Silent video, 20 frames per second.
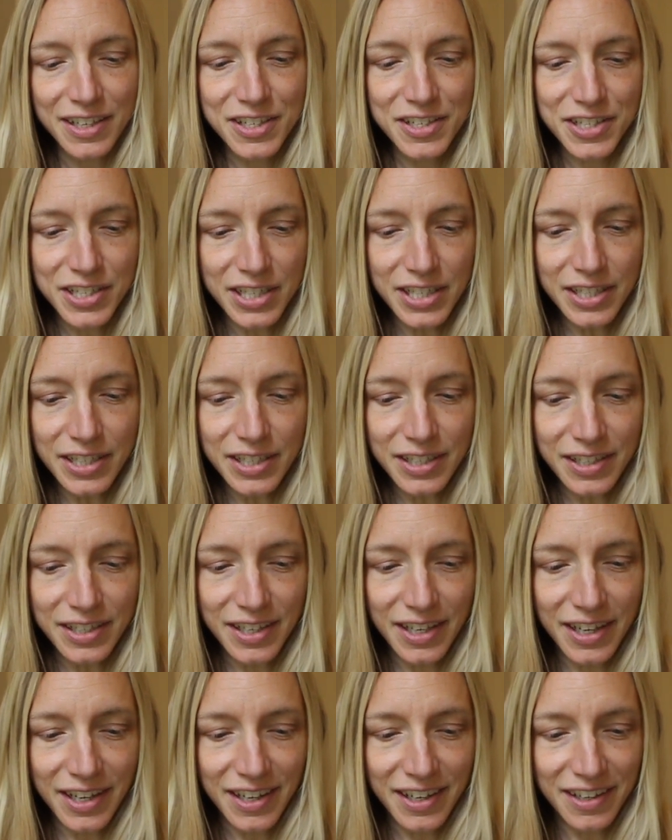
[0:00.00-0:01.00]

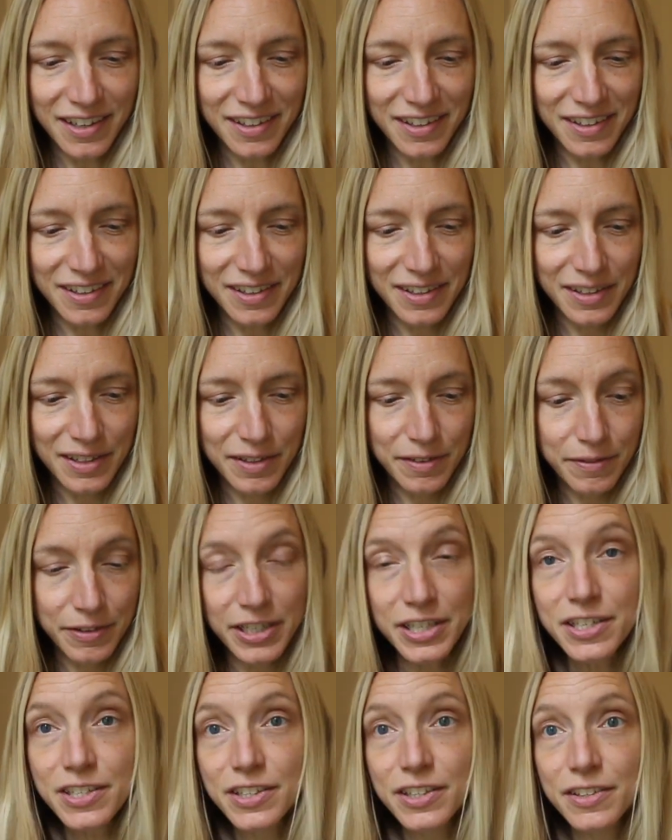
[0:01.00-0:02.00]
she uh,
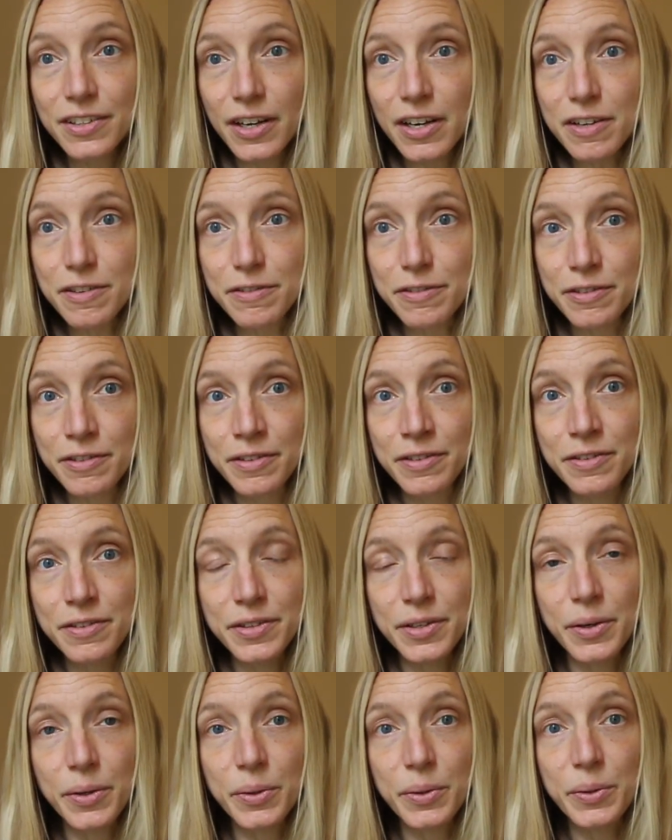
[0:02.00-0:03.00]
finished the scarf.
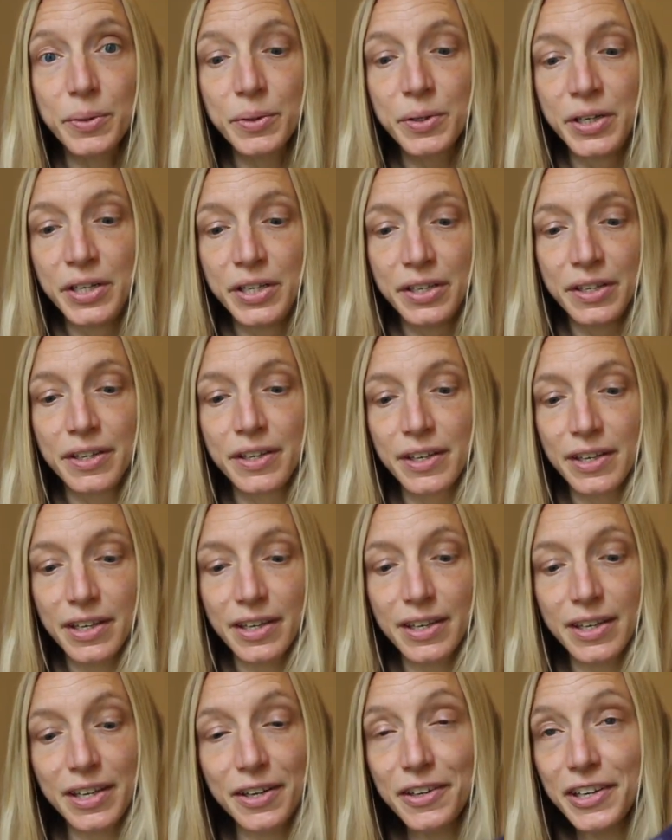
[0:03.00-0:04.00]
So
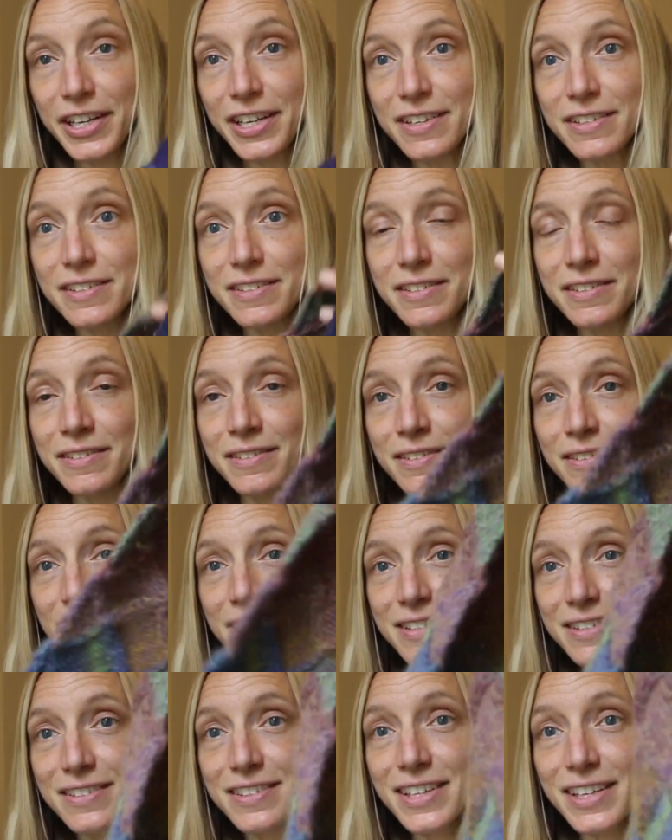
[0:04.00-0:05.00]
here it is.
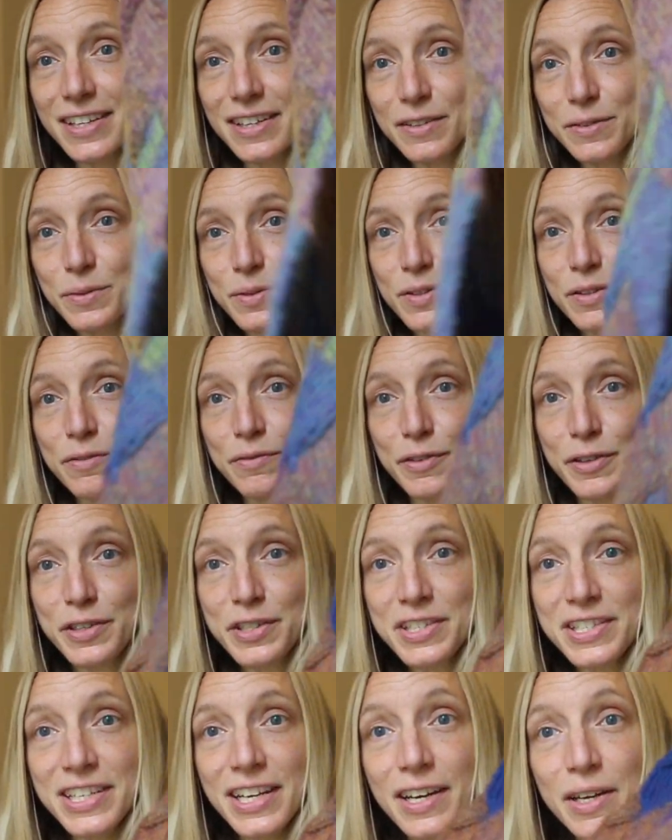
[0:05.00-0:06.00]
This is it. This was the
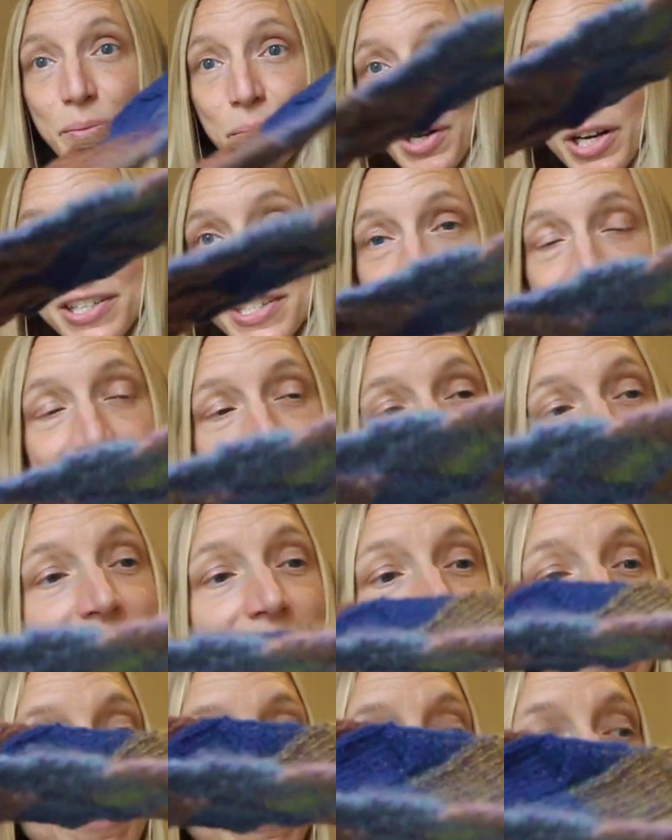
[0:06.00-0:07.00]
first knitting project I
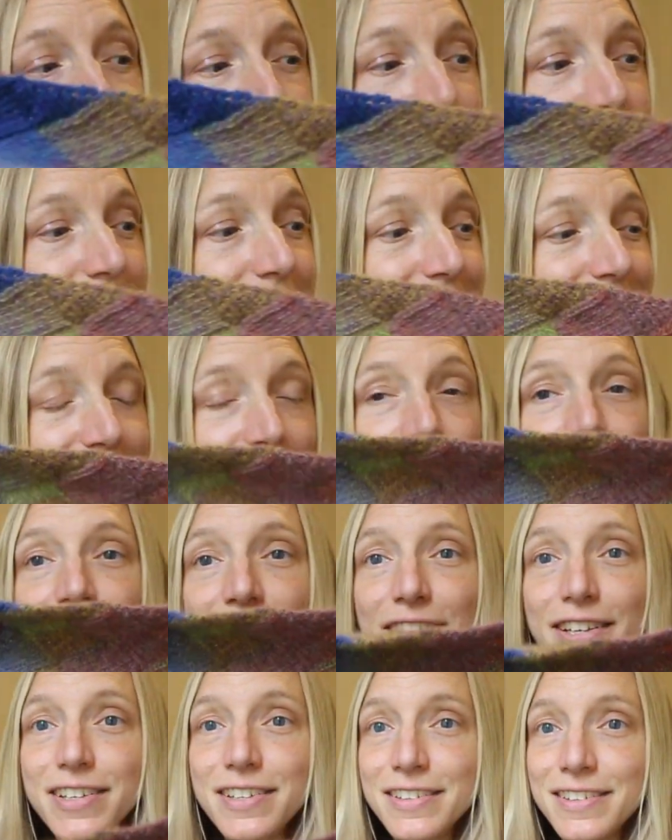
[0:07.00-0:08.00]
ever
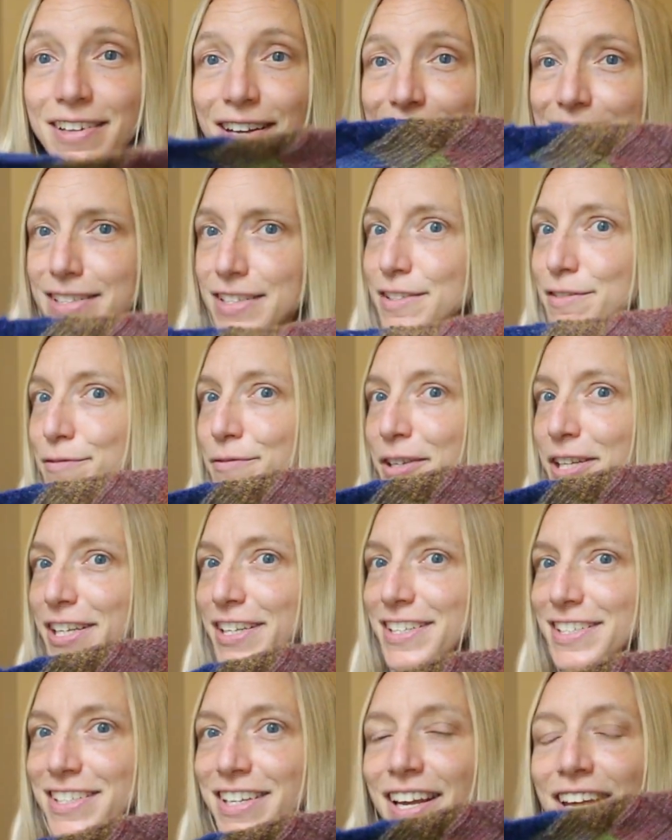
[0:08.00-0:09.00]
started and didn't
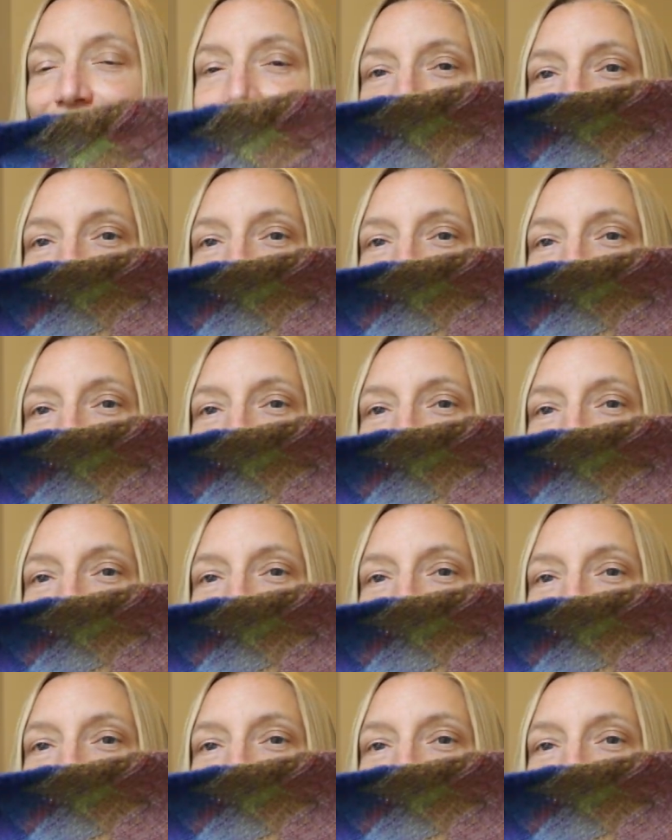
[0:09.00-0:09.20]
finish